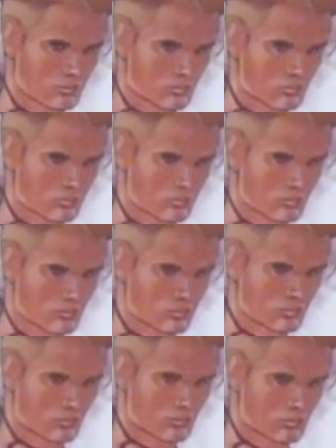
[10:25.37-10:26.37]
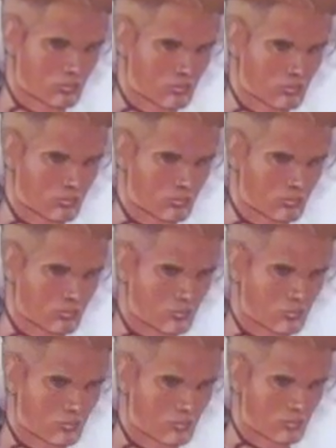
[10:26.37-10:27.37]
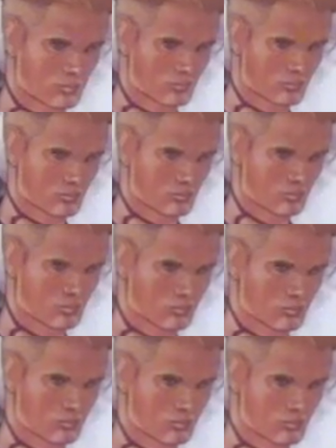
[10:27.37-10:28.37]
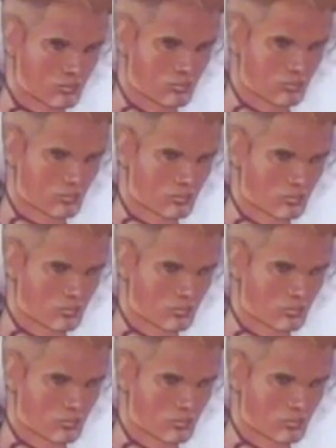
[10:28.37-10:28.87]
(silent)